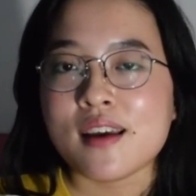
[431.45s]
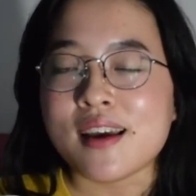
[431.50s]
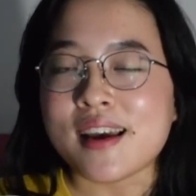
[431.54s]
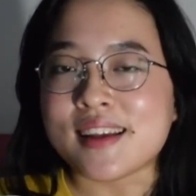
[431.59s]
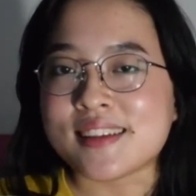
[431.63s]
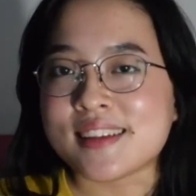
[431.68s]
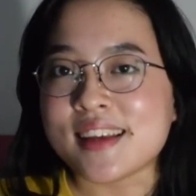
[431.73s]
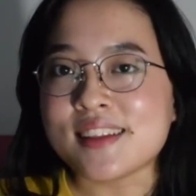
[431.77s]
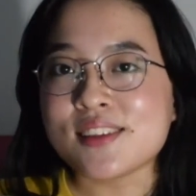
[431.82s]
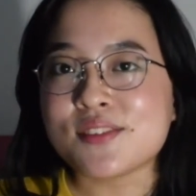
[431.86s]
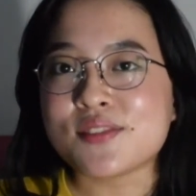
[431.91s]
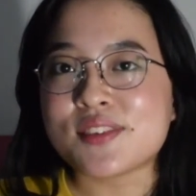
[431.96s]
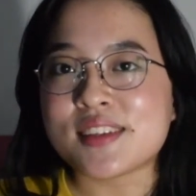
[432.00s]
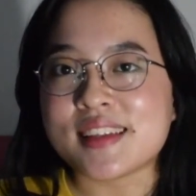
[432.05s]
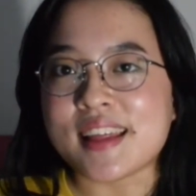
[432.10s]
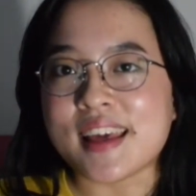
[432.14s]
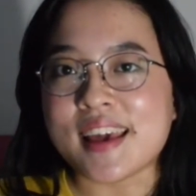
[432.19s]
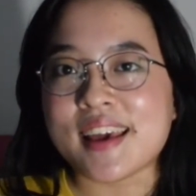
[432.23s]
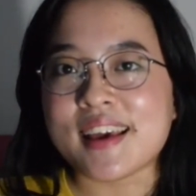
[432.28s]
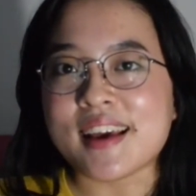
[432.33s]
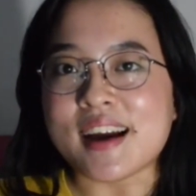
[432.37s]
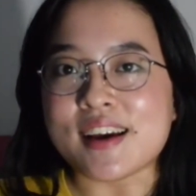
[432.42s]
At the end of the
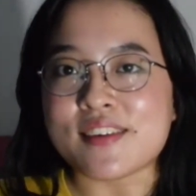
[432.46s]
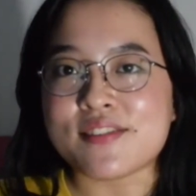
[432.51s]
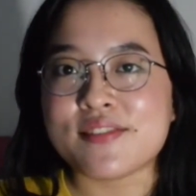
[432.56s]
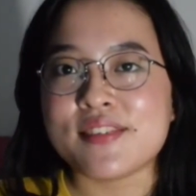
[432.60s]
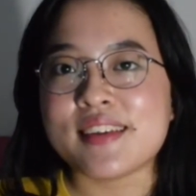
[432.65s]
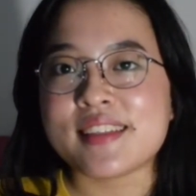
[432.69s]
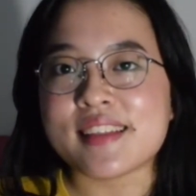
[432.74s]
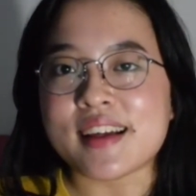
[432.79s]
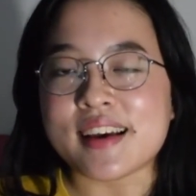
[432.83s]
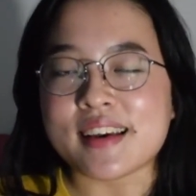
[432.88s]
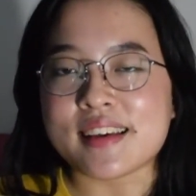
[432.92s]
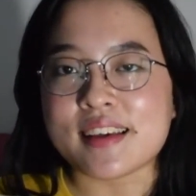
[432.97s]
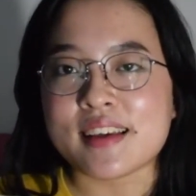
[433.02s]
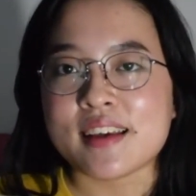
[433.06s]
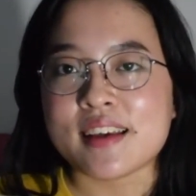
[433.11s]
day, I feel like